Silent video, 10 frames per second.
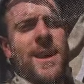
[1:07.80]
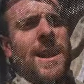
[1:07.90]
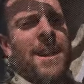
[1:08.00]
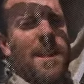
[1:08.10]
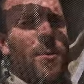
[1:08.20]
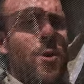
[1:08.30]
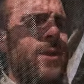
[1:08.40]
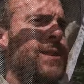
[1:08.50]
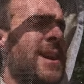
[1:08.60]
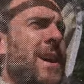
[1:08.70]
the clearer
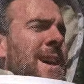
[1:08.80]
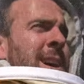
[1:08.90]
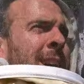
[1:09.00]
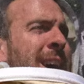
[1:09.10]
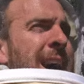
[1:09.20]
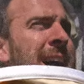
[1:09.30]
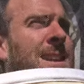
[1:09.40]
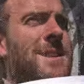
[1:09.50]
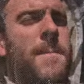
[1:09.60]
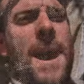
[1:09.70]
boards
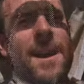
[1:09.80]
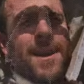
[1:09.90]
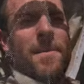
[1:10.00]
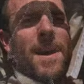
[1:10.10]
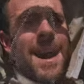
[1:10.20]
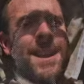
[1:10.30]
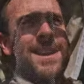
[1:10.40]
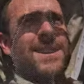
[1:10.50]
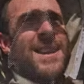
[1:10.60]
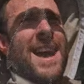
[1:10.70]
as a backup and
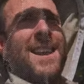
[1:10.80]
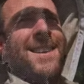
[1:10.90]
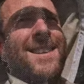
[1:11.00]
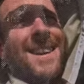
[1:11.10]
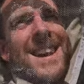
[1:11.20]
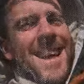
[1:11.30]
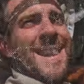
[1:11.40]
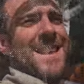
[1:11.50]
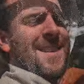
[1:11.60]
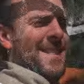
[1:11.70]
instead.
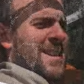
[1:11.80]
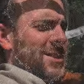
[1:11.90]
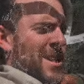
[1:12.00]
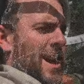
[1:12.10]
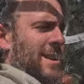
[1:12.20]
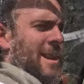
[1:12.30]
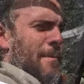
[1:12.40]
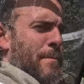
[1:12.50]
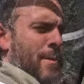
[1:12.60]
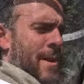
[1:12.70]
And this ties
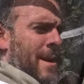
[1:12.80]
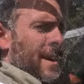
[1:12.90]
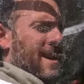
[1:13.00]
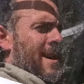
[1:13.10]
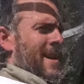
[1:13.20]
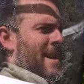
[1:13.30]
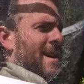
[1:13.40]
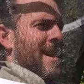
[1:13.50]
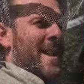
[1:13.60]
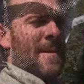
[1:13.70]
up
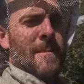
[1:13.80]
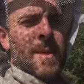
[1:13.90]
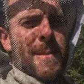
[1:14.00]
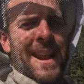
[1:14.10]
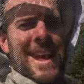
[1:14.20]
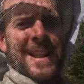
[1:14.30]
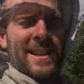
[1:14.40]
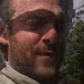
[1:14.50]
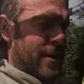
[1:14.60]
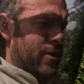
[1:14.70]
my
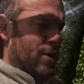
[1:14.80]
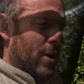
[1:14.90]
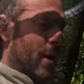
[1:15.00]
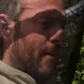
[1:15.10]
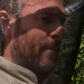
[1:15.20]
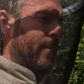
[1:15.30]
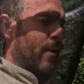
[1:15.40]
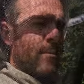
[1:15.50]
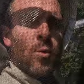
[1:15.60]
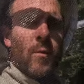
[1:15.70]
latest videos on
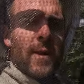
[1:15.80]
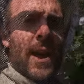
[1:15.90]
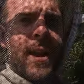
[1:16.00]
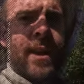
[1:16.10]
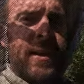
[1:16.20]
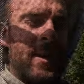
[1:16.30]
removing honey